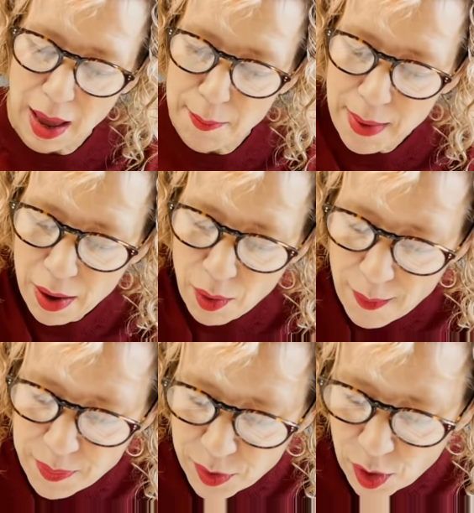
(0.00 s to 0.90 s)
about,
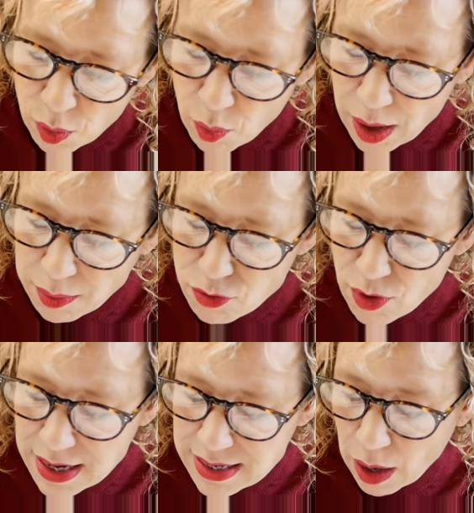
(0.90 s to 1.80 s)
well, I'm going to
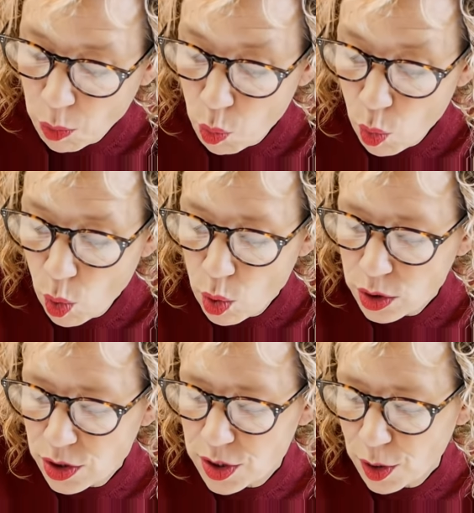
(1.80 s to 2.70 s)
write down walked
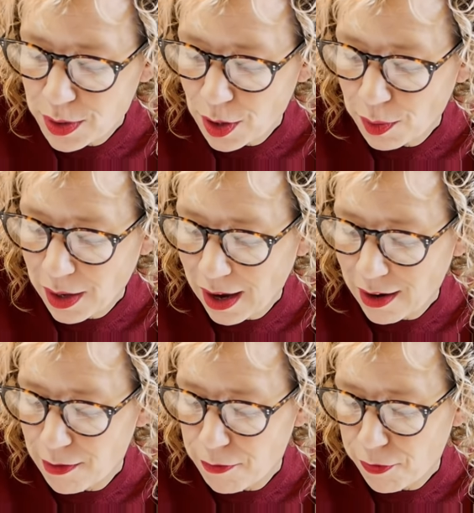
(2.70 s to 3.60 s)
so I don't get
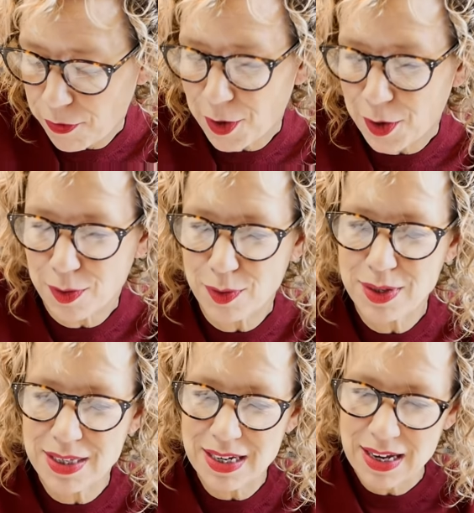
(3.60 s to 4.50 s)
confused.